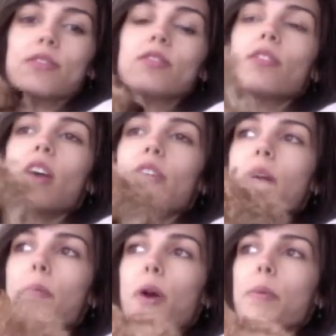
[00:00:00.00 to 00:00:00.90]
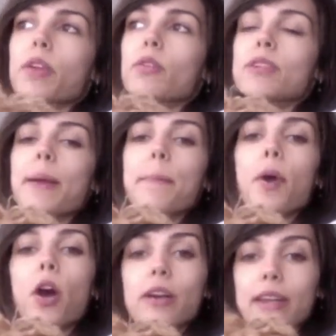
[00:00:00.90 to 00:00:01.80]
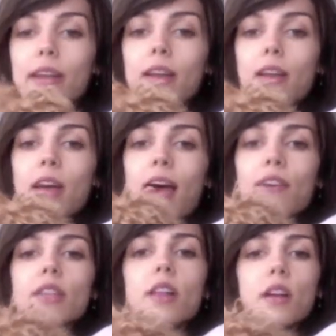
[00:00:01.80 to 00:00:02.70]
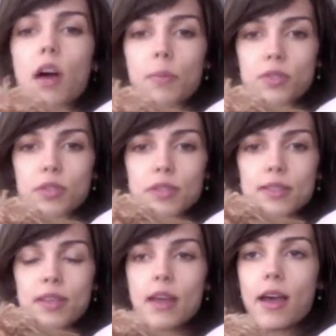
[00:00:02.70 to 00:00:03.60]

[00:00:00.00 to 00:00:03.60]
So if you're having a barbecue type party, have a lot of options.